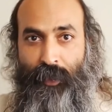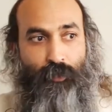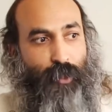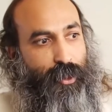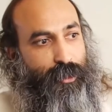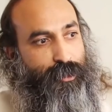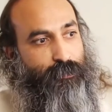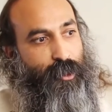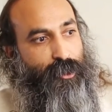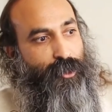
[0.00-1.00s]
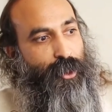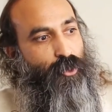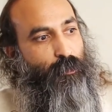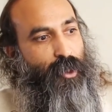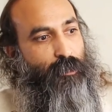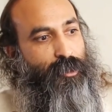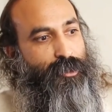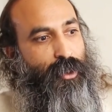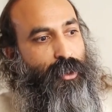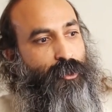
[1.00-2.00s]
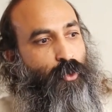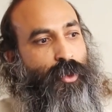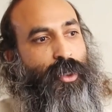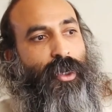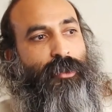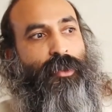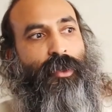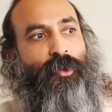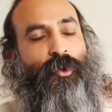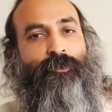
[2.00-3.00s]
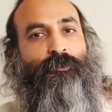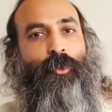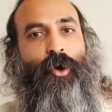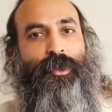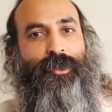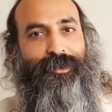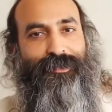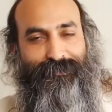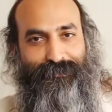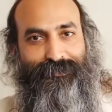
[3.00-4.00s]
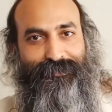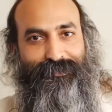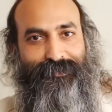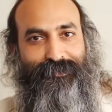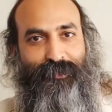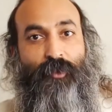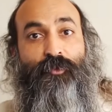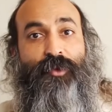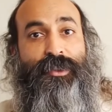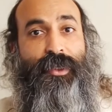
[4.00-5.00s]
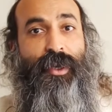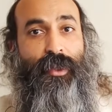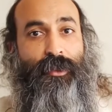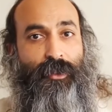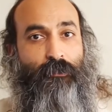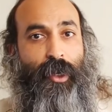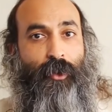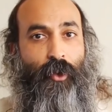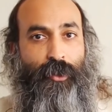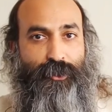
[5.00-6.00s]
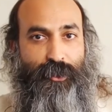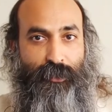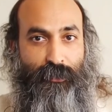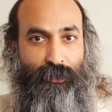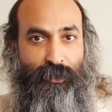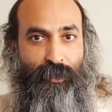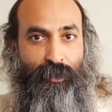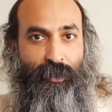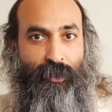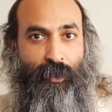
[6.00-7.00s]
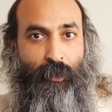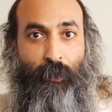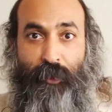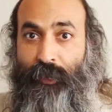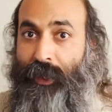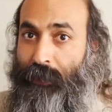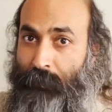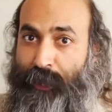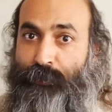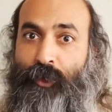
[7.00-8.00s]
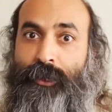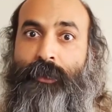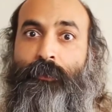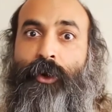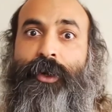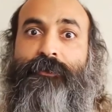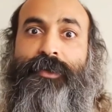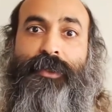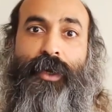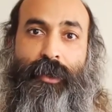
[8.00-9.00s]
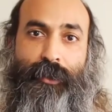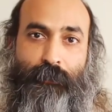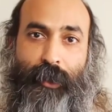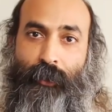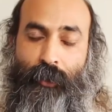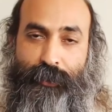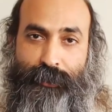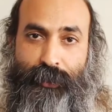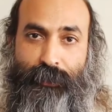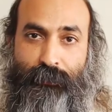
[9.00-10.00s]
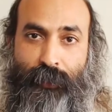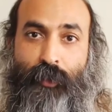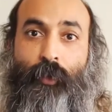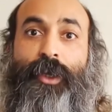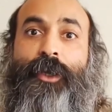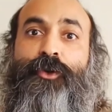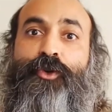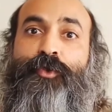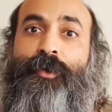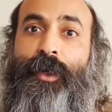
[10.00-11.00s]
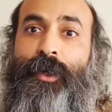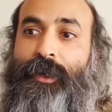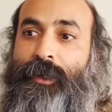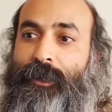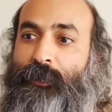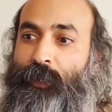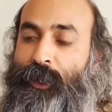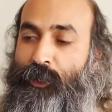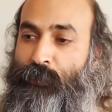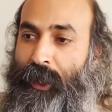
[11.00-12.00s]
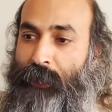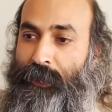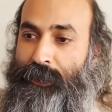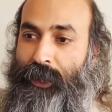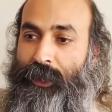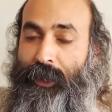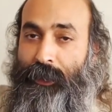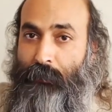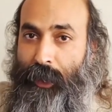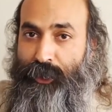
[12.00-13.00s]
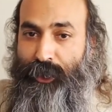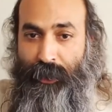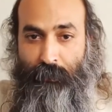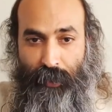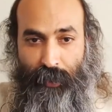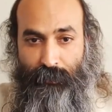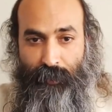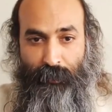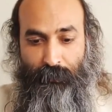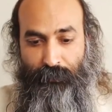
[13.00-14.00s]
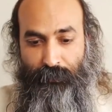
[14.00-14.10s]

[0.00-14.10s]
Virus is trying to become resilient only at the level of body, physicality, biology. But we are much more than body, physicality, biology. We need to become resilient at a much deeper level.